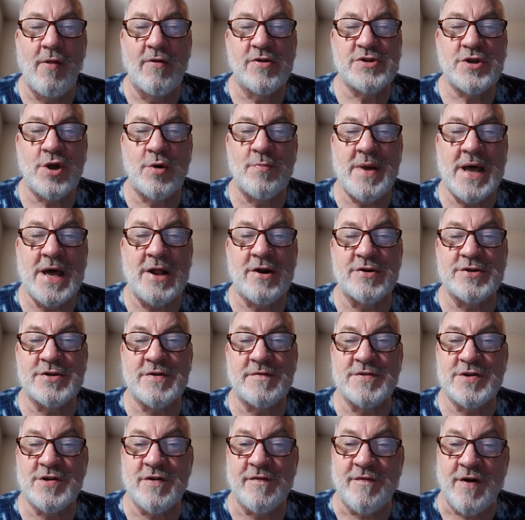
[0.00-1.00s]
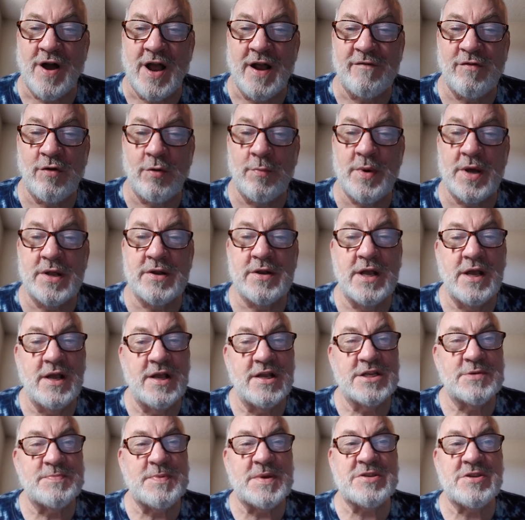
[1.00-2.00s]
So, matters of survival, but
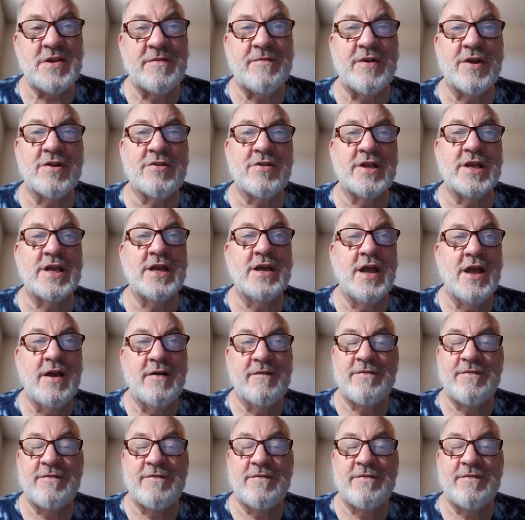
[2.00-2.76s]
specifically,